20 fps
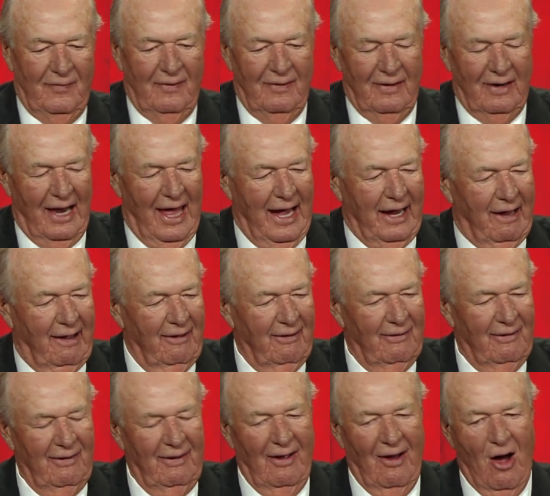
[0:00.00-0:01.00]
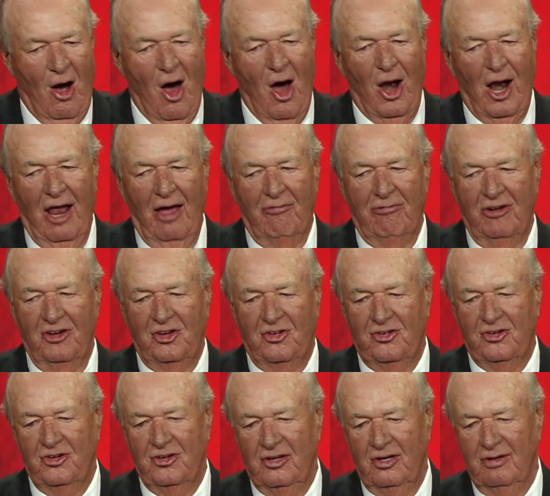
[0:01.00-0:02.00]
Like all of
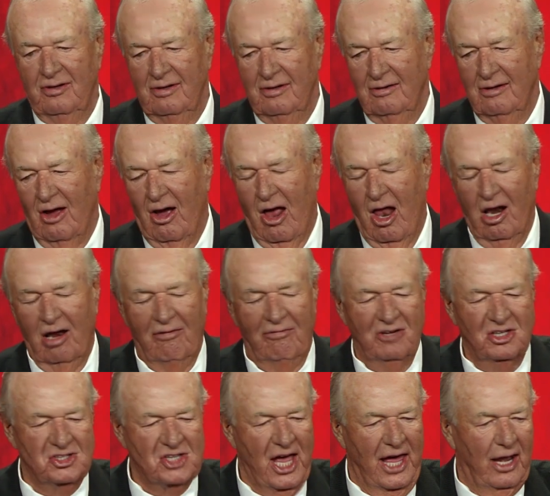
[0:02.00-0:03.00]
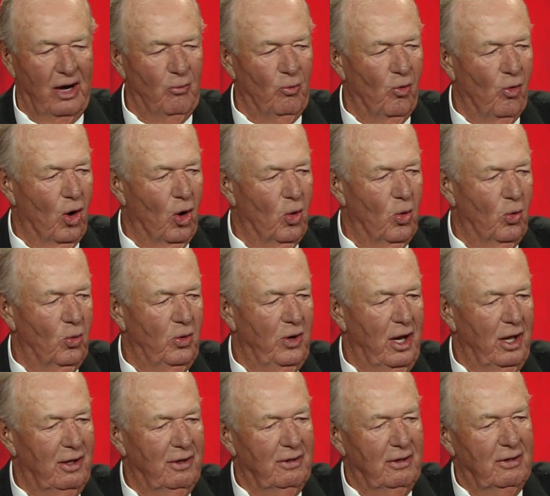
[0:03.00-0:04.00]
us had a road
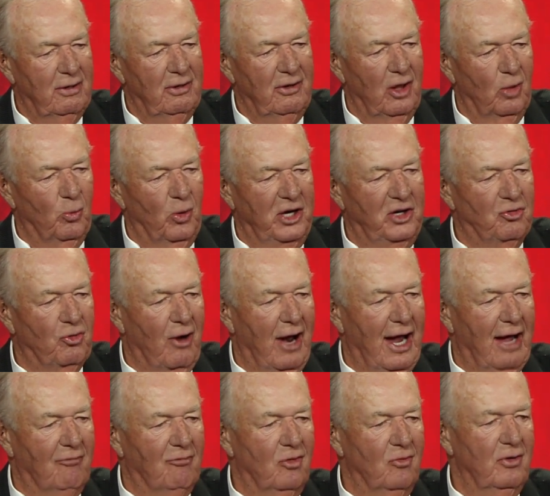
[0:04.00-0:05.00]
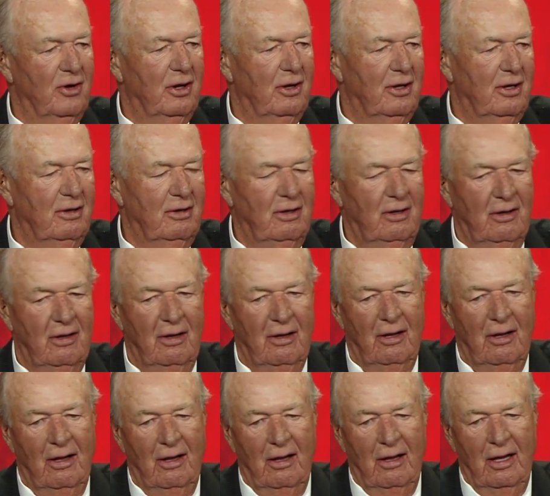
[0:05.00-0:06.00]
that we traveled.
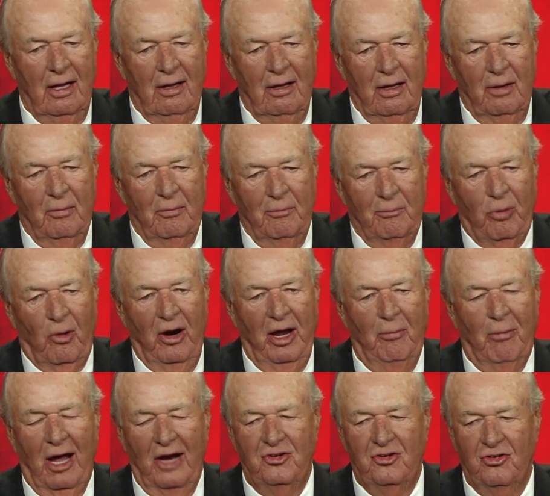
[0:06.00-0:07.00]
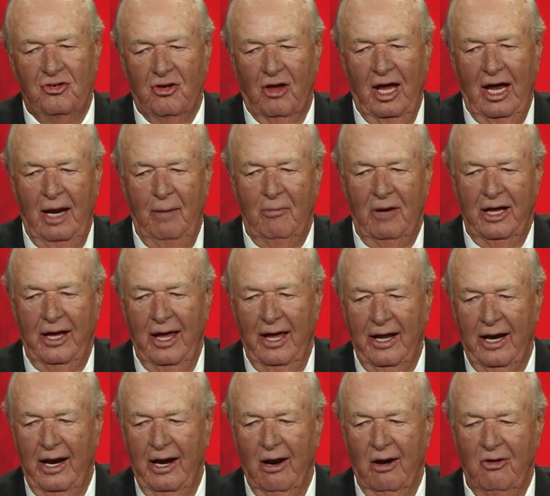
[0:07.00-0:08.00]
Pretty much same to
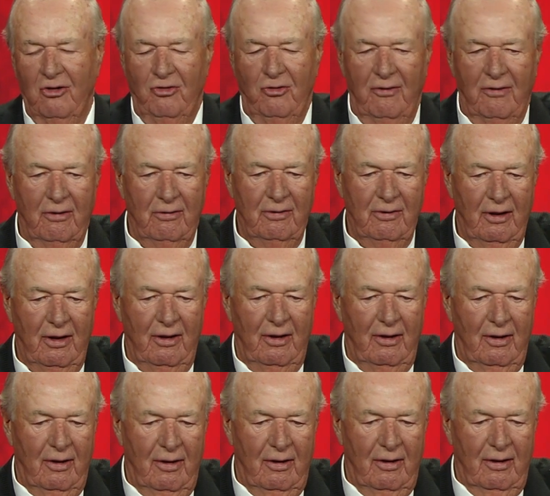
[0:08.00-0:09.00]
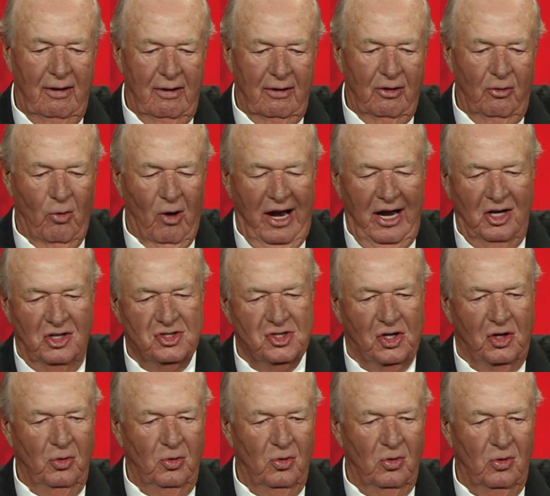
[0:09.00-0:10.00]
get here. Grade
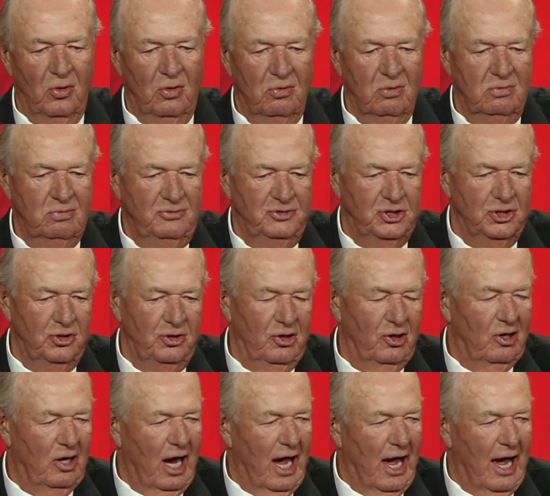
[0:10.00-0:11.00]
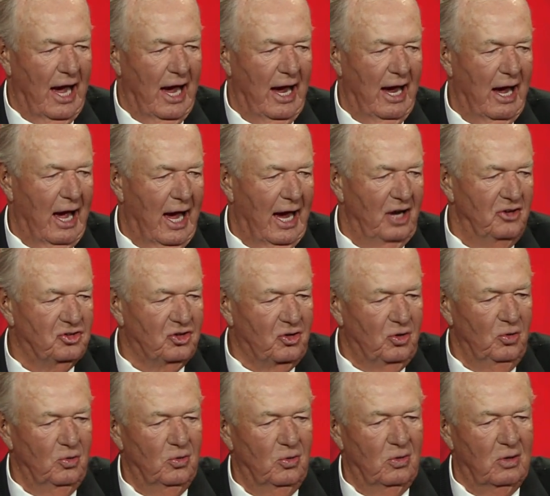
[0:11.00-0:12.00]
school, junior high
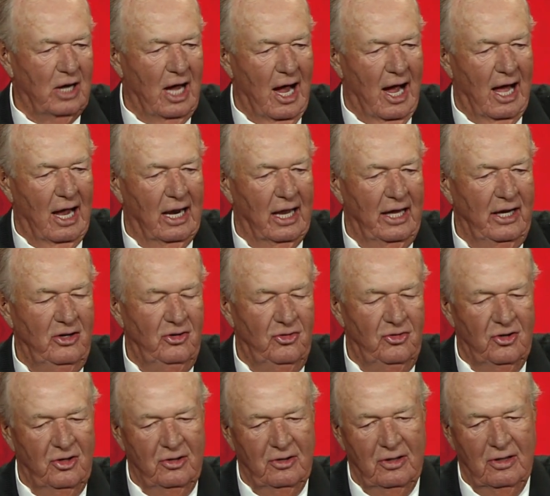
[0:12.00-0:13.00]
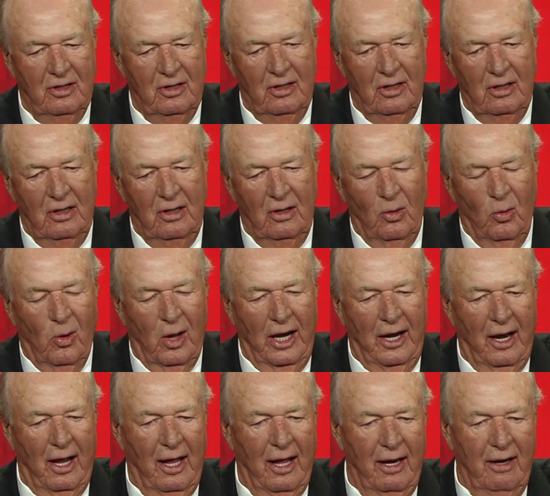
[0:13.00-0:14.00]
school, college,
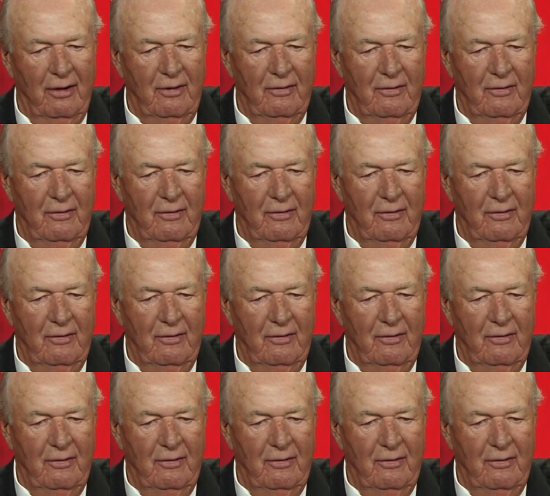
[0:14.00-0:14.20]
whatnot.